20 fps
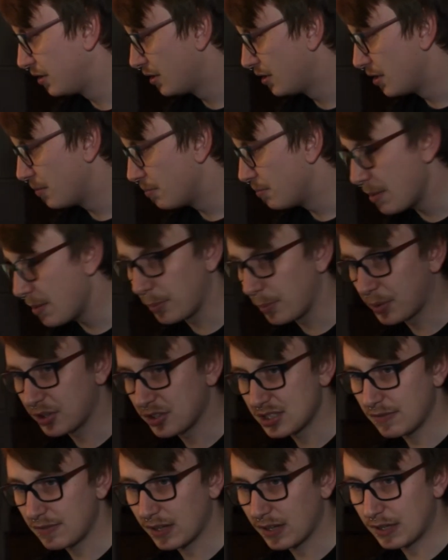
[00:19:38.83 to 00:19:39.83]
maybe I'm going to
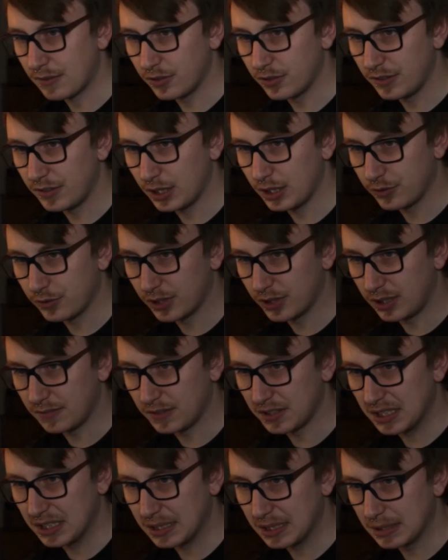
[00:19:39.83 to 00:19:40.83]
save that for a video for another day.